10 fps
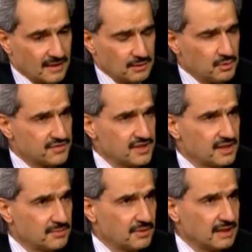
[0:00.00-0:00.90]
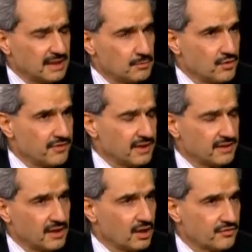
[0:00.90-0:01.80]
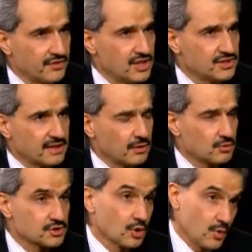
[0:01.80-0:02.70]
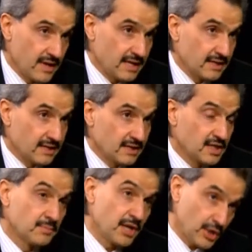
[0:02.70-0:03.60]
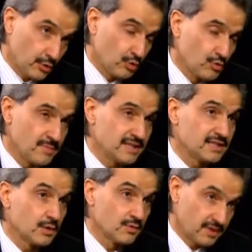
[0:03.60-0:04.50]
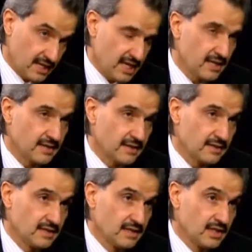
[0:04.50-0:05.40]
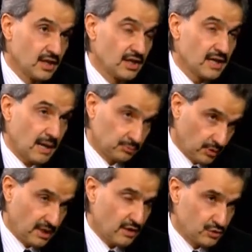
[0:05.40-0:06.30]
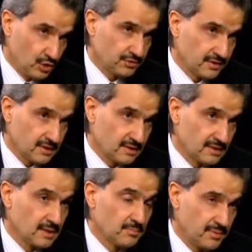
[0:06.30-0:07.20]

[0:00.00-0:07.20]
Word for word: And we've seen him lately moving in the Gulf region and also going uh, in a breakthrough meeting with King uh, uh, Abdullah of Jordan, right.